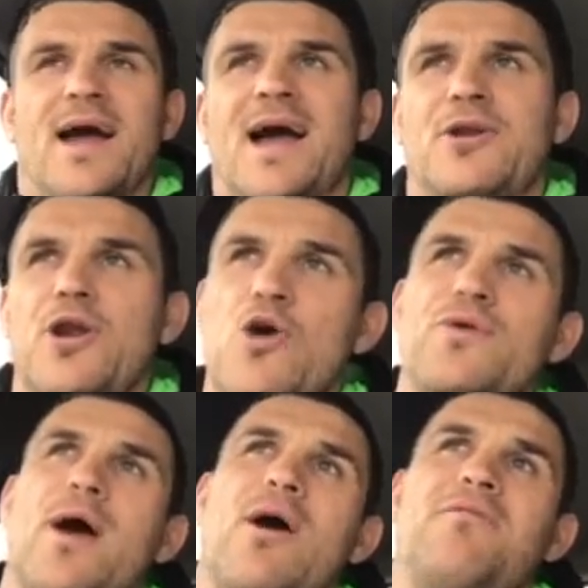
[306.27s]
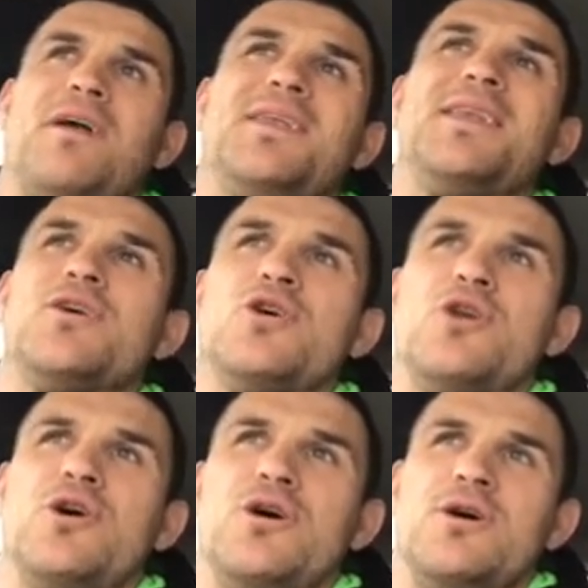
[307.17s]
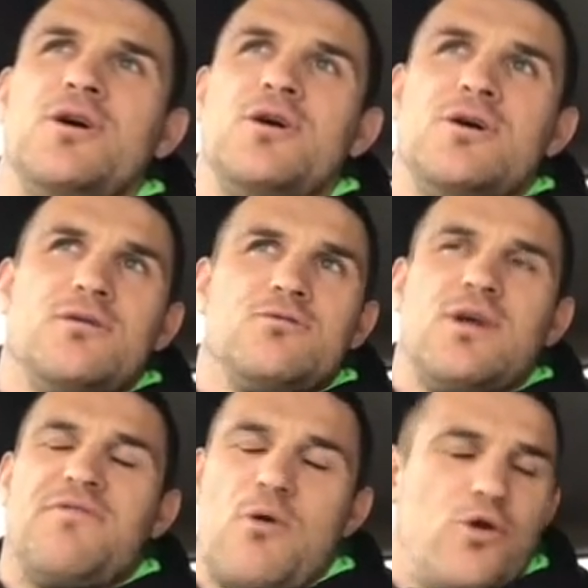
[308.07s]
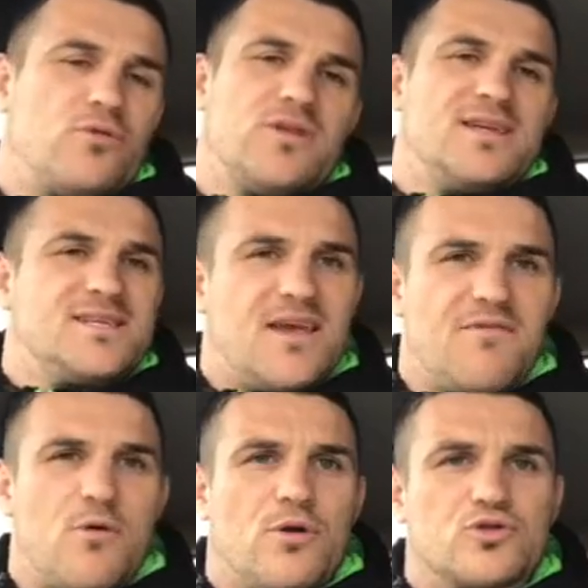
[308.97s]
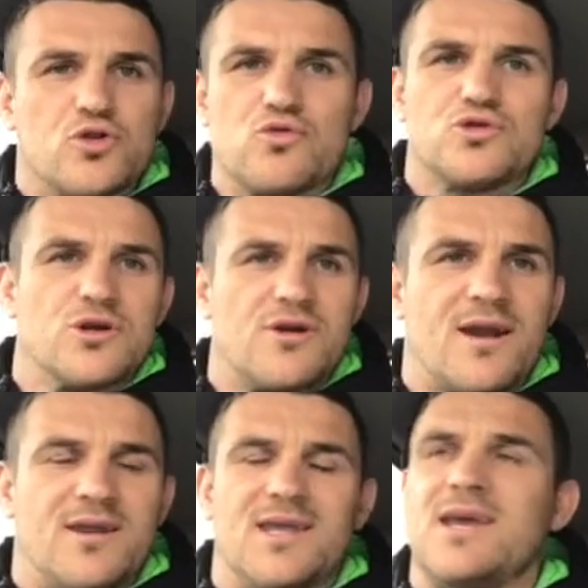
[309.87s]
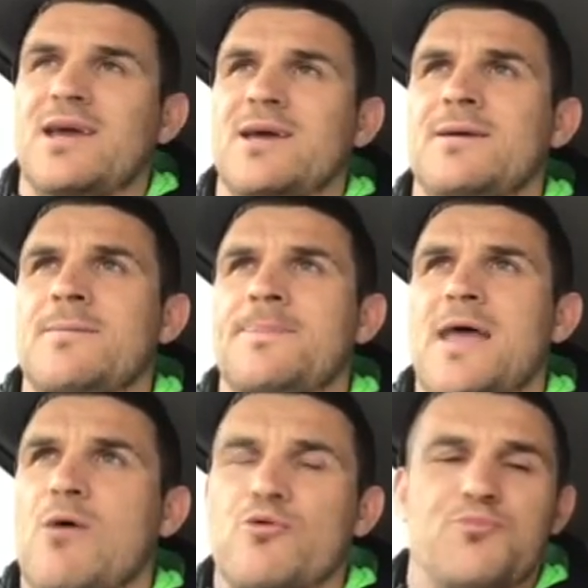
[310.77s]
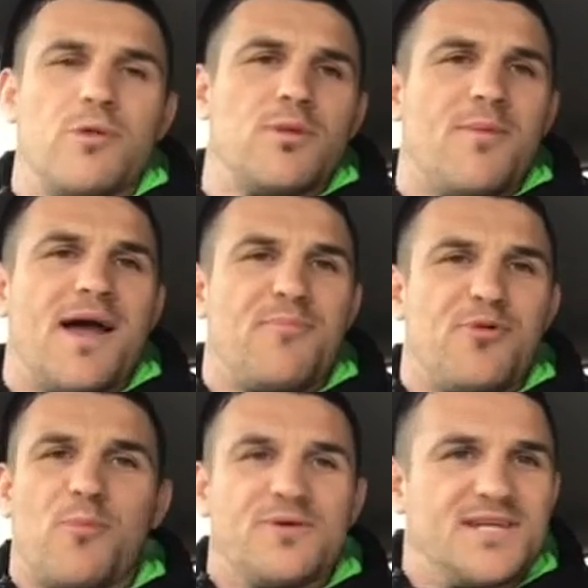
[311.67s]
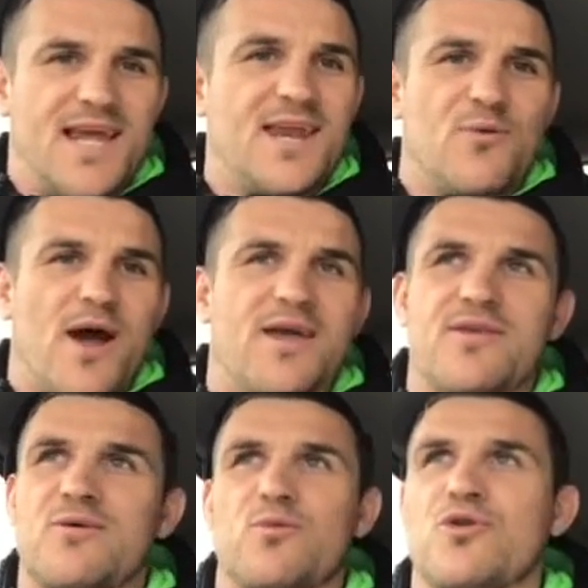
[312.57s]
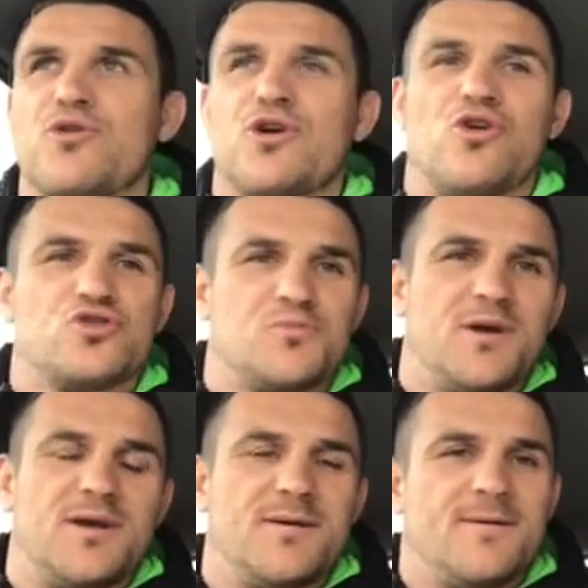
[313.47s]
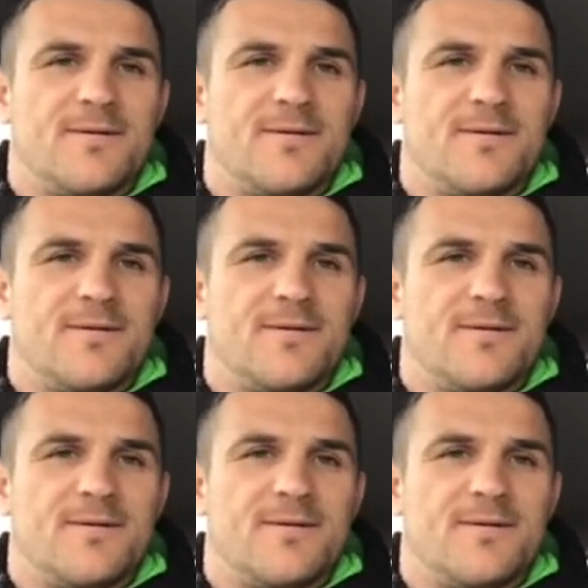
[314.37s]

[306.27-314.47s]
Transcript: And no doubt, if I did earn a, if I were on, let's say, if I were on 200 grand a year, I would probably buy a property anyway that were going to cost me,